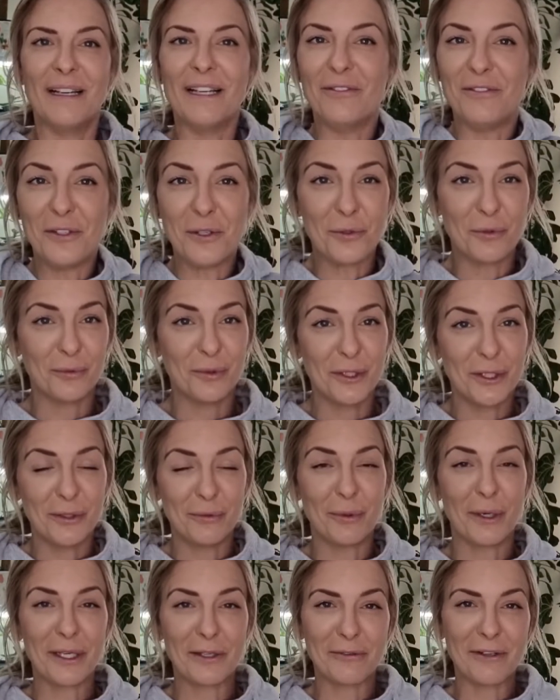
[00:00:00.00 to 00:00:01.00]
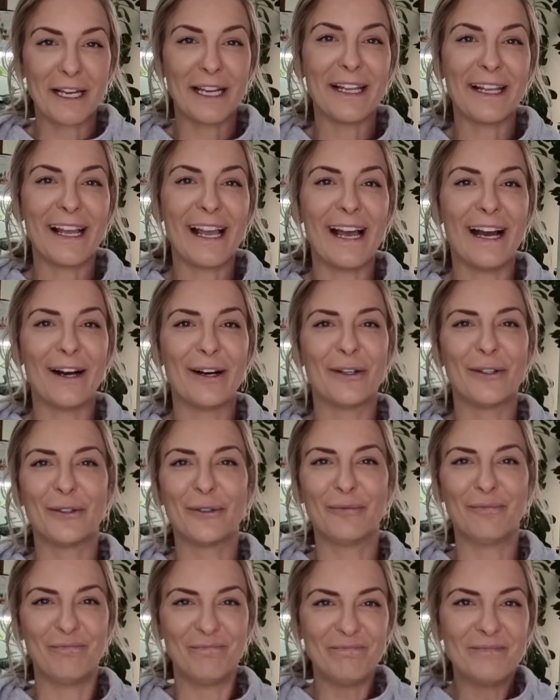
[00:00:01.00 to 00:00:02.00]
If you were wondering how
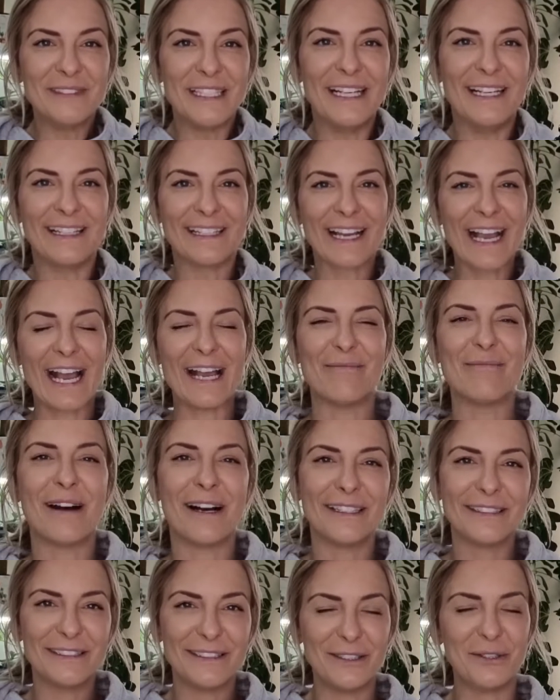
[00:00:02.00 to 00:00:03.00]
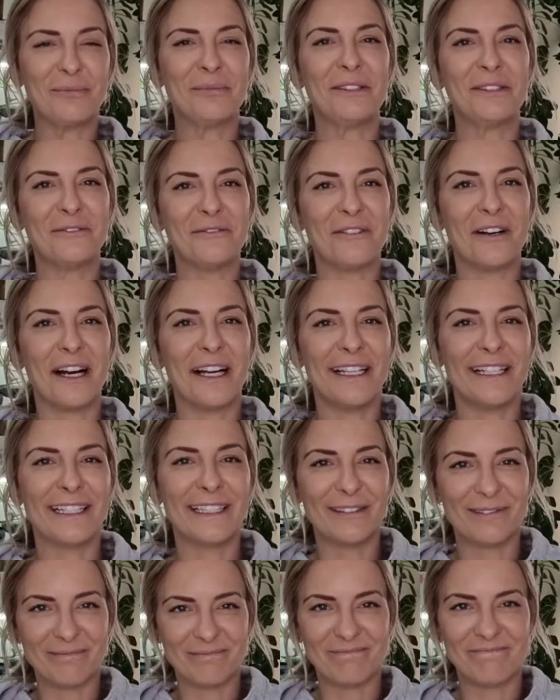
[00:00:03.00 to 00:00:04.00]
the Kmart
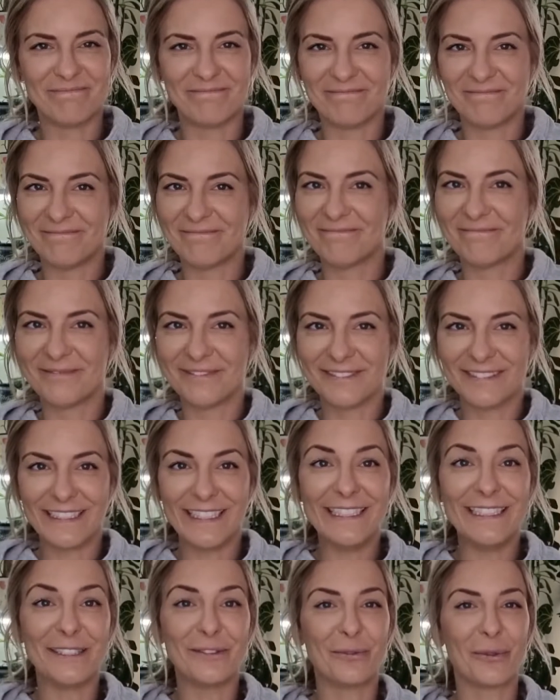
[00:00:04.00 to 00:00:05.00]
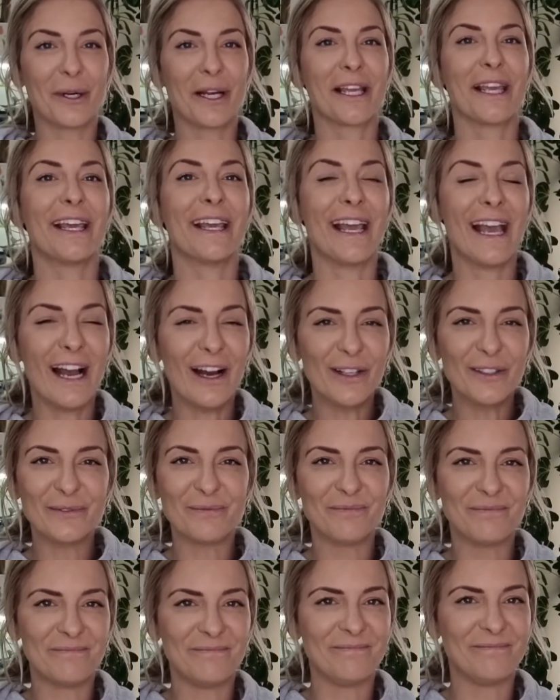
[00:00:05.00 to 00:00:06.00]
humidifier is working out,
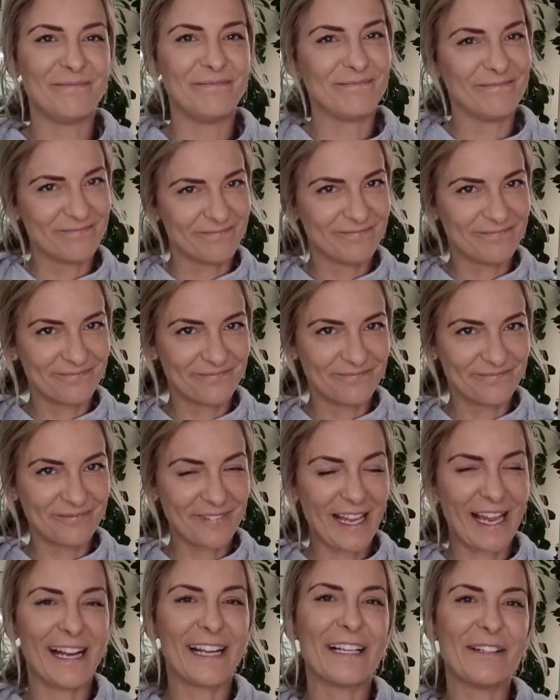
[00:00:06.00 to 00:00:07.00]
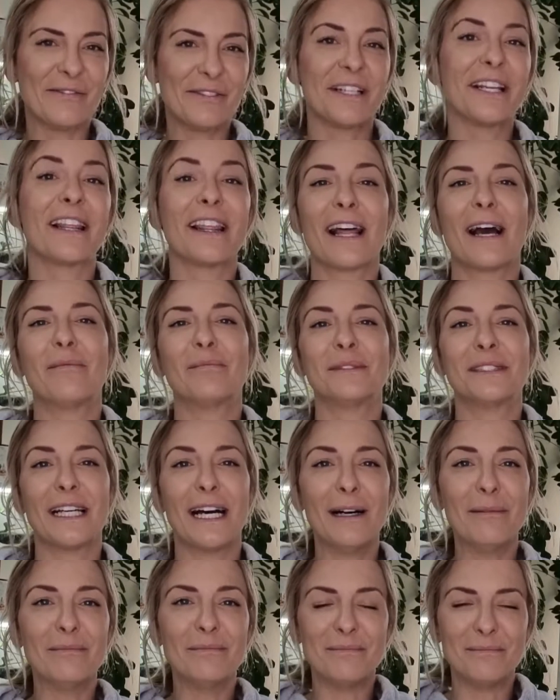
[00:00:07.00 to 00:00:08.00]
I give it a thumbs
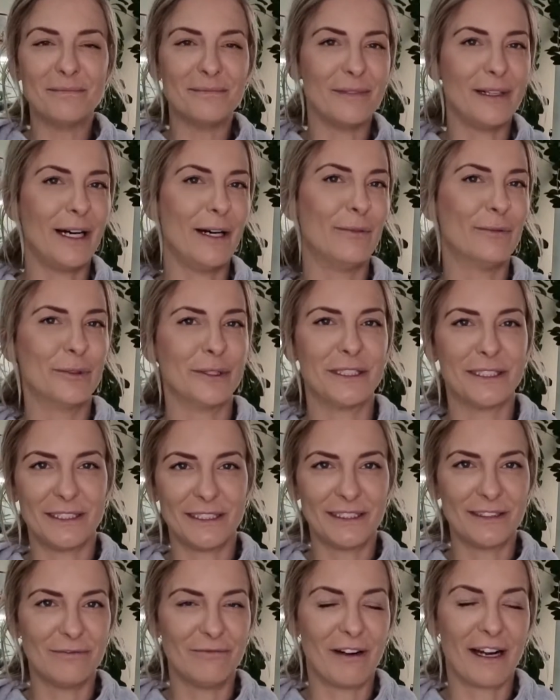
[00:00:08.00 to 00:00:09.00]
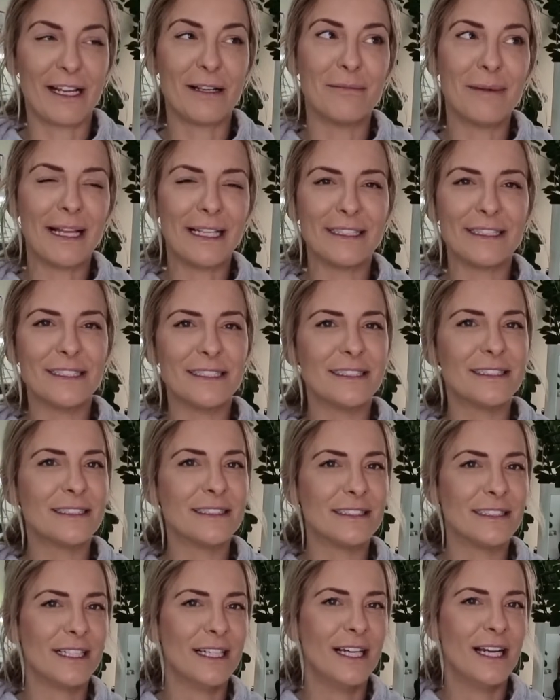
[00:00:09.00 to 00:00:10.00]
up. I would recommend it.
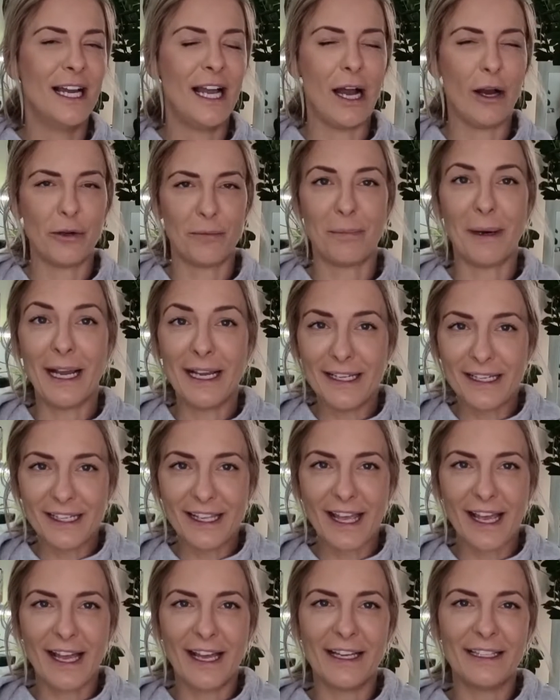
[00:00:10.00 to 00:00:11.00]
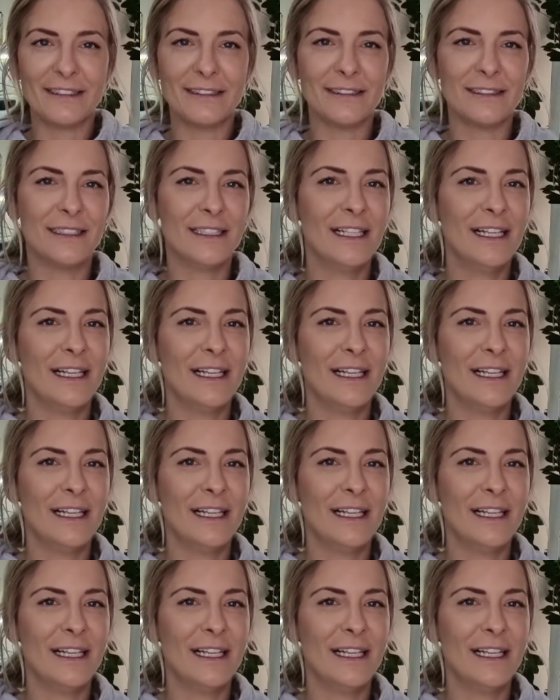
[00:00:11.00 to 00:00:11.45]
I would buy it again.